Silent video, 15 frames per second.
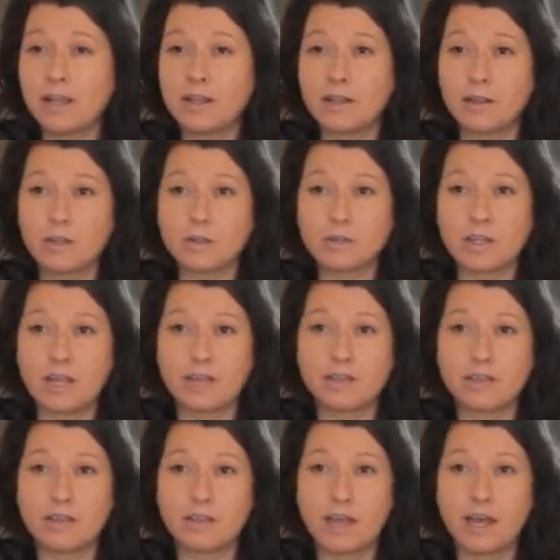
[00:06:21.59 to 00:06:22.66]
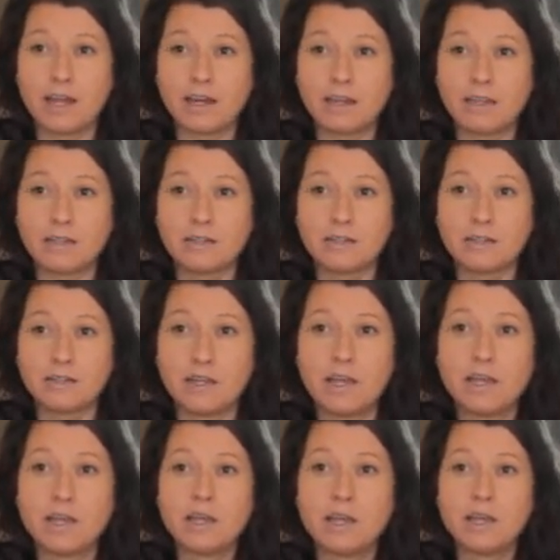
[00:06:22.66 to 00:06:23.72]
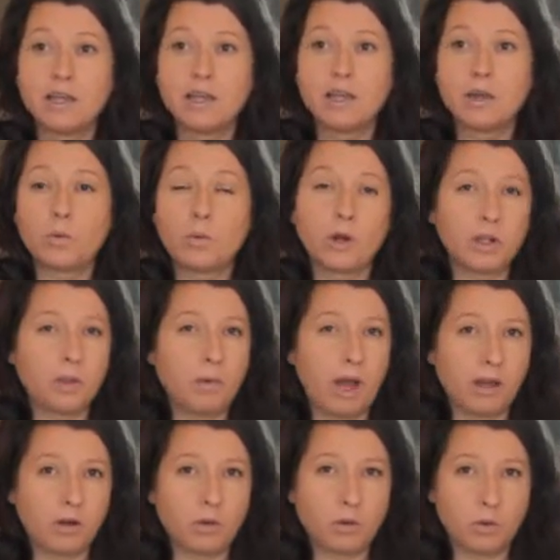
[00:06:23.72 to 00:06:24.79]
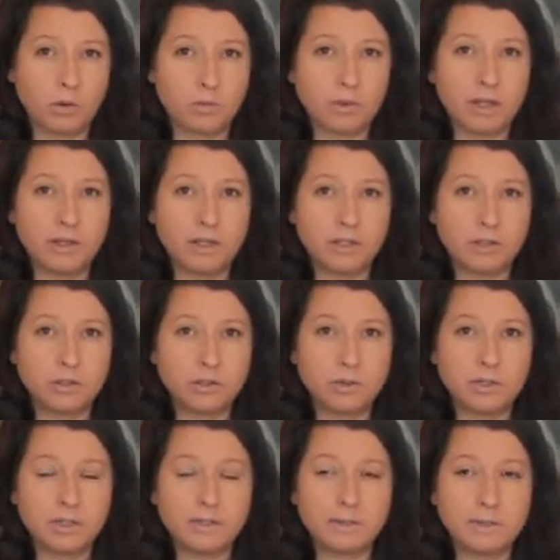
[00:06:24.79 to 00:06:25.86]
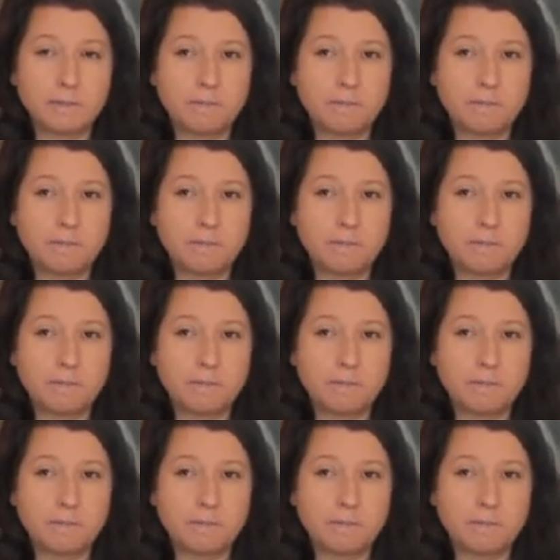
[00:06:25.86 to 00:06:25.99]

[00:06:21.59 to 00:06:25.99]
It looks like that is where you add cornmeal into it.